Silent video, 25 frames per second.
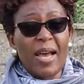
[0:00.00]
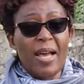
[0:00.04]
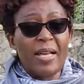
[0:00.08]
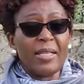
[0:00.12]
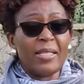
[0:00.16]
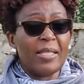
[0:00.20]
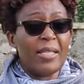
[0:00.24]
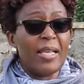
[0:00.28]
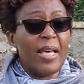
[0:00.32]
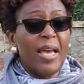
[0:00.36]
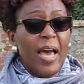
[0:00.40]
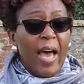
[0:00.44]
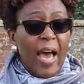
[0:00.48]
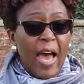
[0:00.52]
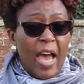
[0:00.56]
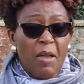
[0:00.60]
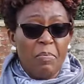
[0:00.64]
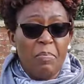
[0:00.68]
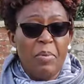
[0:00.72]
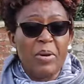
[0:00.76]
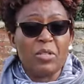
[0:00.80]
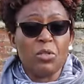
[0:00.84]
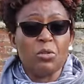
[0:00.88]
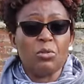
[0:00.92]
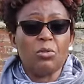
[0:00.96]
nurse.
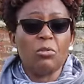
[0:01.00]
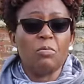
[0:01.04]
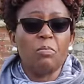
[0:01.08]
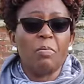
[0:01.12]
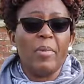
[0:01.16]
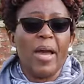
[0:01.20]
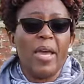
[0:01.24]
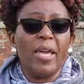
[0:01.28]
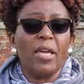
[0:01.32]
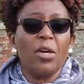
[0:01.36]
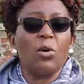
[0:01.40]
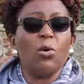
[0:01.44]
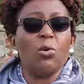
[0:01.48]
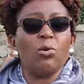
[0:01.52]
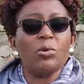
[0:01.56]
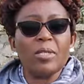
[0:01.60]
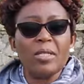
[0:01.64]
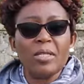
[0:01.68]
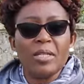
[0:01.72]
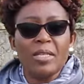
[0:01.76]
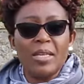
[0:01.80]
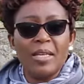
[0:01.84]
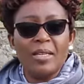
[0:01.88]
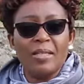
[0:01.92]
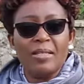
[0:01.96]
I pursued my
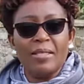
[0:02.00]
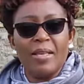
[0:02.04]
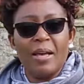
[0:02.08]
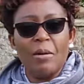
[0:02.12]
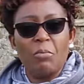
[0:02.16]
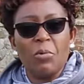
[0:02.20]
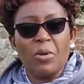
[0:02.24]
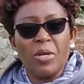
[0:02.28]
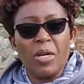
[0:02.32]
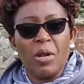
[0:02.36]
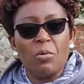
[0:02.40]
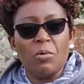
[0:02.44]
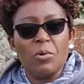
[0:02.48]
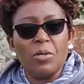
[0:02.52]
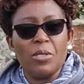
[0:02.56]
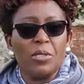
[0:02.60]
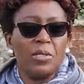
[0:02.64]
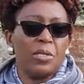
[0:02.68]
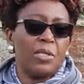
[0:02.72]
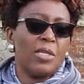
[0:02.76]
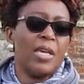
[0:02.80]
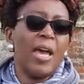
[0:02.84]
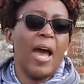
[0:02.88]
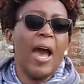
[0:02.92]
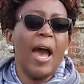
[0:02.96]
OSCE exam when I
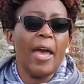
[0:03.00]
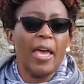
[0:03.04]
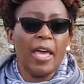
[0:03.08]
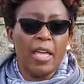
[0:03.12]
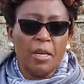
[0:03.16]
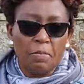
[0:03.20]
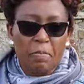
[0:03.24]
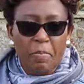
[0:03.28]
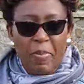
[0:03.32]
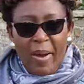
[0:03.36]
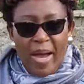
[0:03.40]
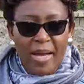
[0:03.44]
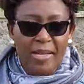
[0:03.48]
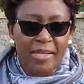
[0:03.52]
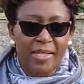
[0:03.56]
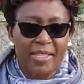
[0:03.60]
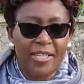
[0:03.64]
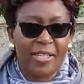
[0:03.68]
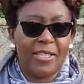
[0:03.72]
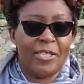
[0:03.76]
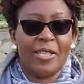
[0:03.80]
was here and passed.